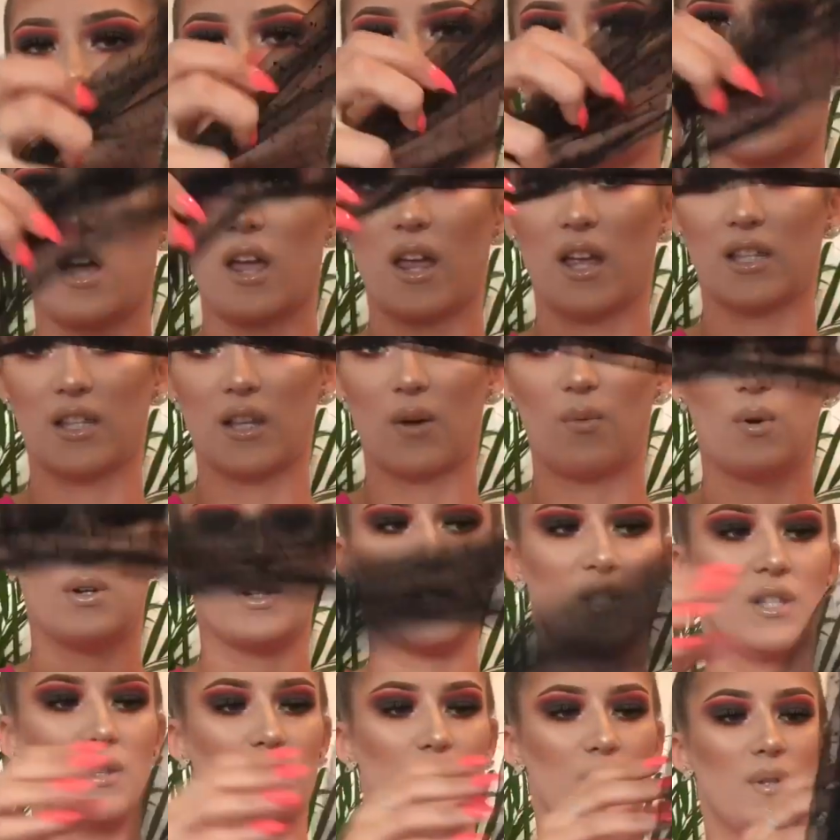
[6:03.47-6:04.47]
as tight as I
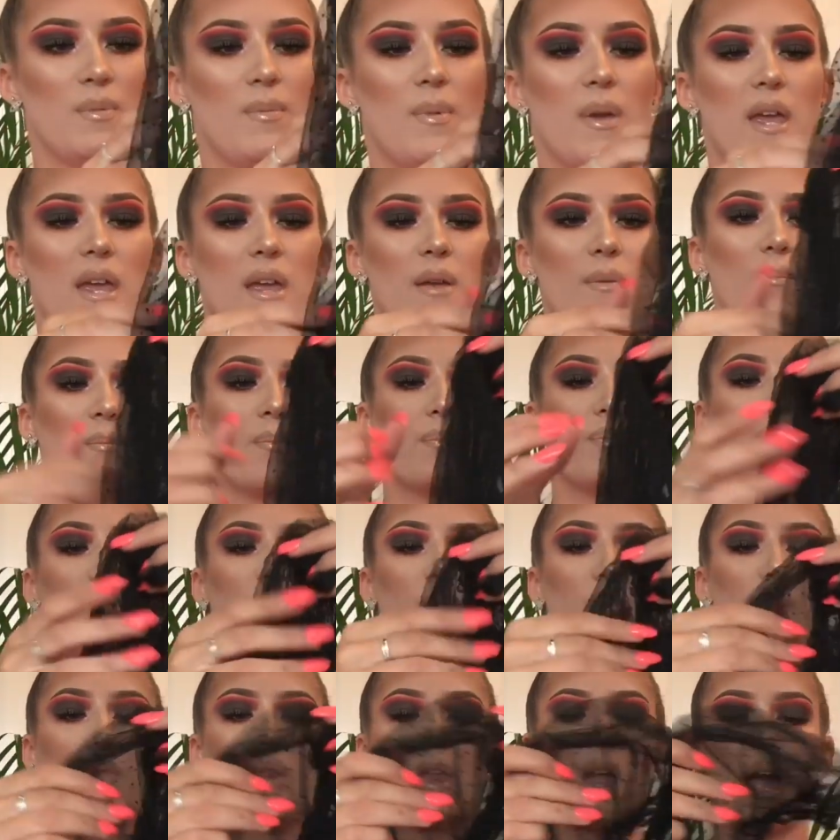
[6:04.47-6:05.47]
wanted them to be,
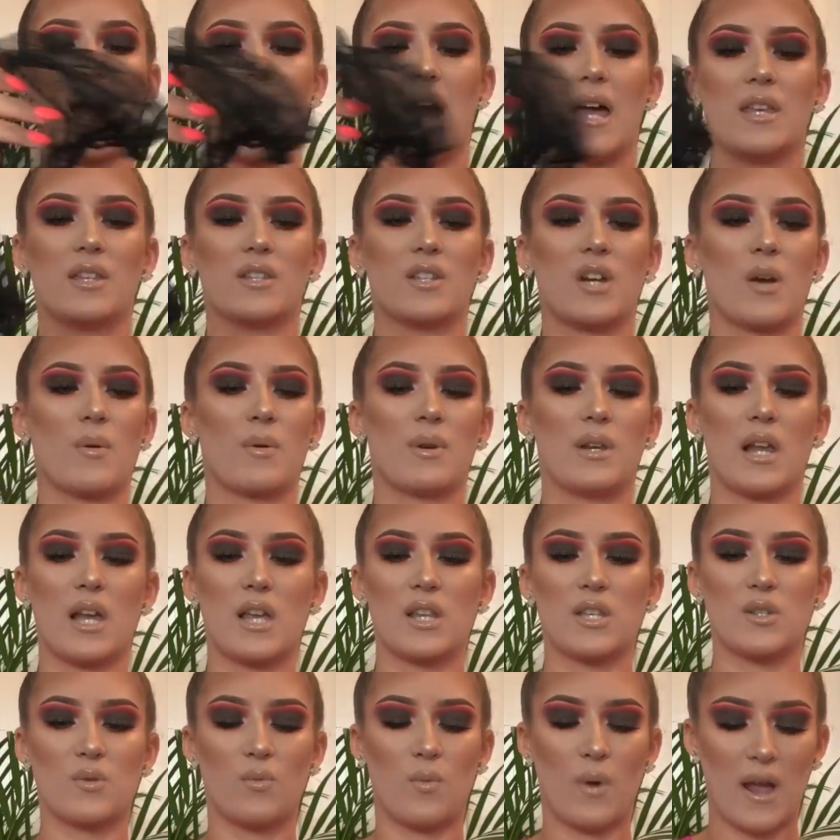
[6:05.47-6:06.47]
and I would
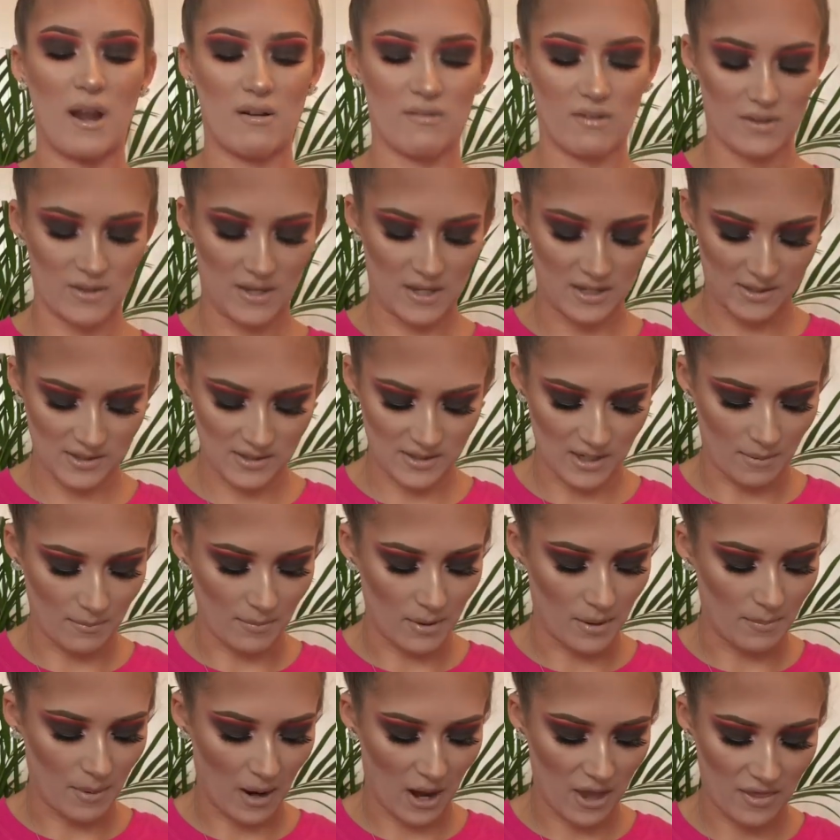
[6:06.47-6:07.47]
like to wear it this
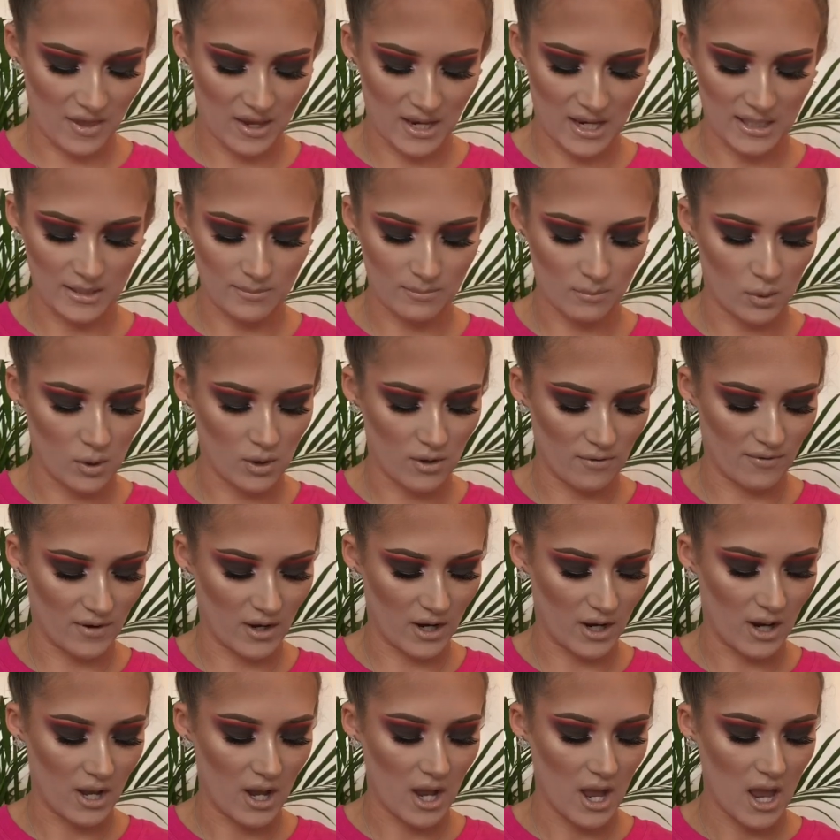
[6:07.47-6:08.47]
summer, but I think it's more of
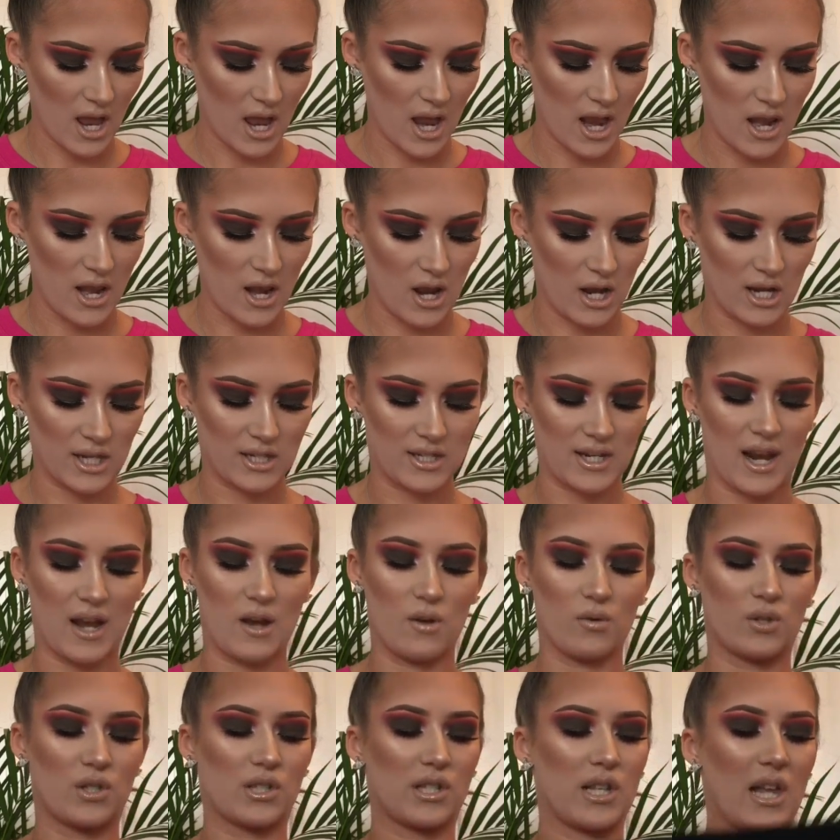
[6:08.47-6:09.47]
a night out